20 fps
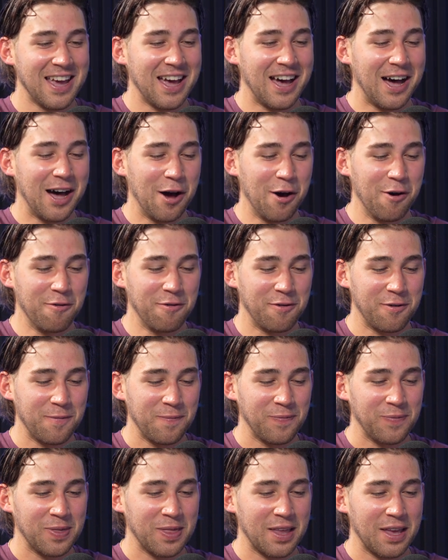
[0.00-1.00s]
Of,
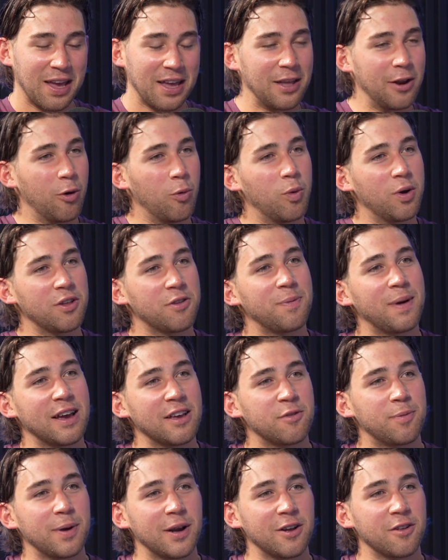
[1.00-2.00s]
what has my
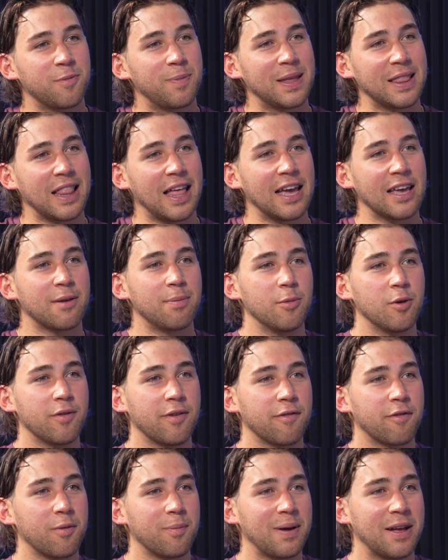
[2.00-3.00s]
experience been like moving
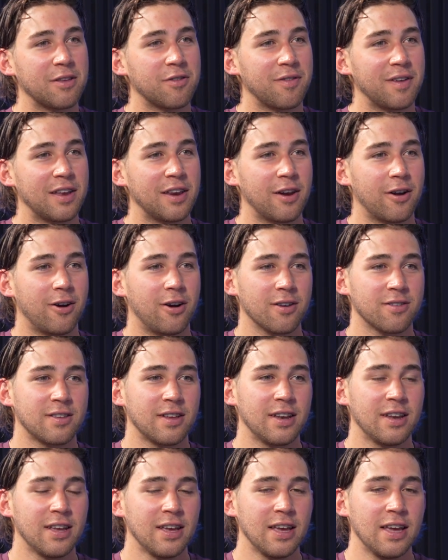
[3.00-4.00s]
from Pennsylvania to
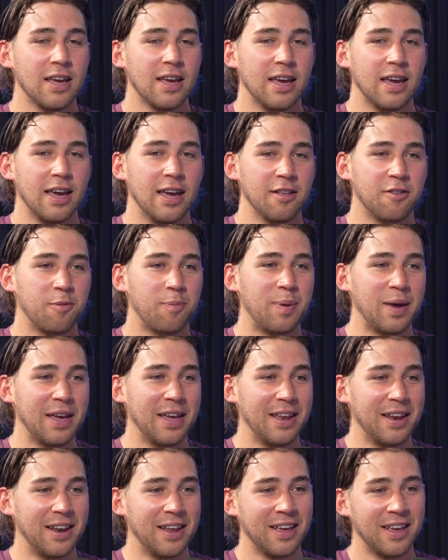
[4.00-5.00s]
Austin? It's
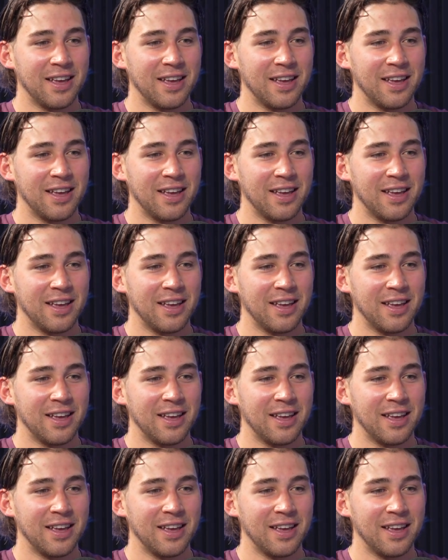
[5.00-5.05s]
been